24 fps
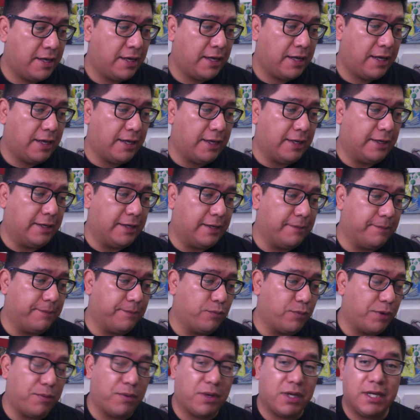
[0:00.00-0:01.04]

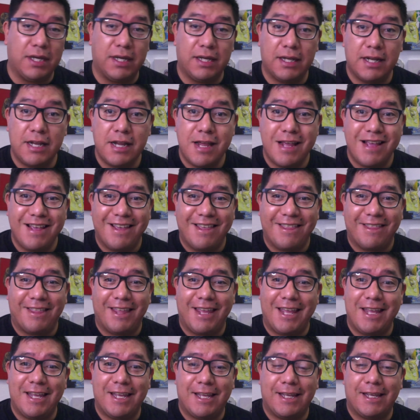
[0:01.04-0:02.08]
We want to
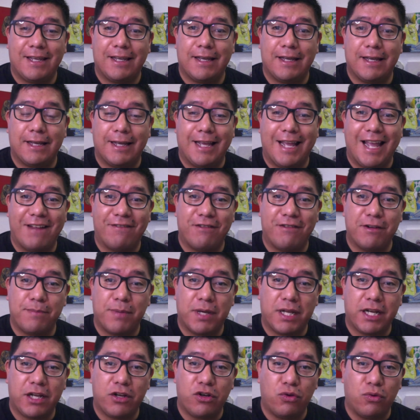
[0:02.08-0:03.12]
thank
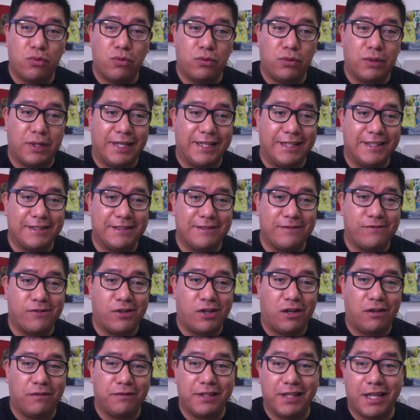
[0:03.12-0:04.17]
everybody who is
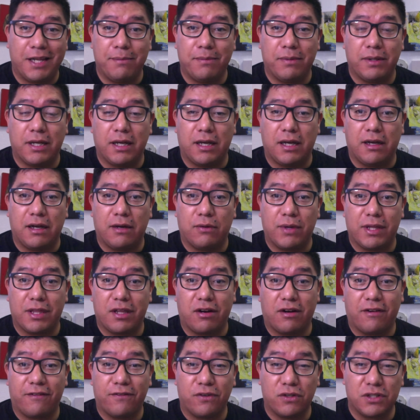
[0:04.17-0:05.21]
involved with
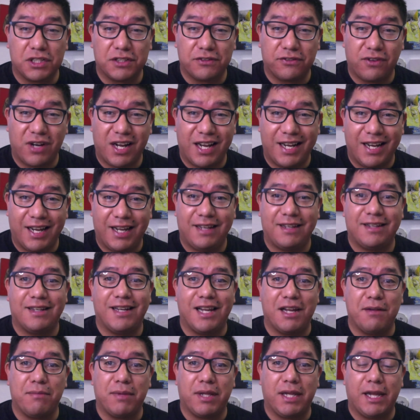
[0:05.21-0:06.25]
our first Friday,
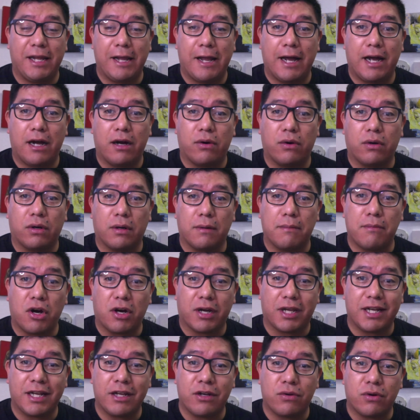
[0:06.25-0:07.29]
namely our
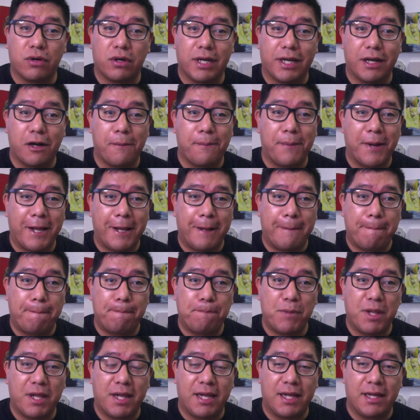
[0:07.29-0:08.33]
marketing coordinator, Pam,
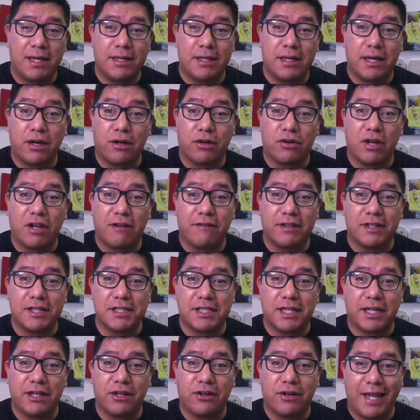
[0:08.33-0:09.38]
and our graphic
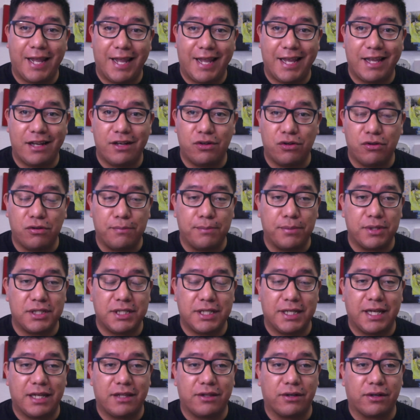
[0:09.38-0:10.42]
designer, Ed, who put
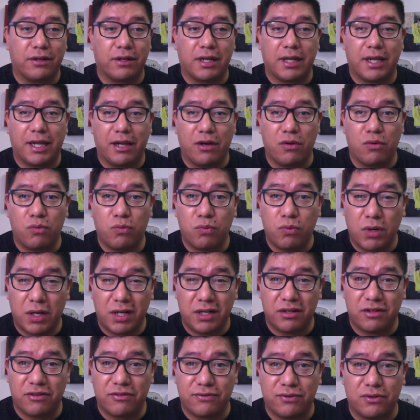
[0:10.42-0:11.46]
together a
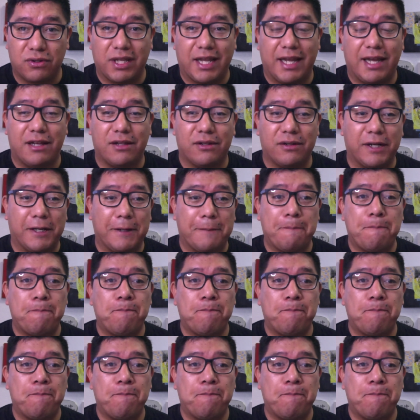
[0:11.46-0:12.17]
wonderful gallery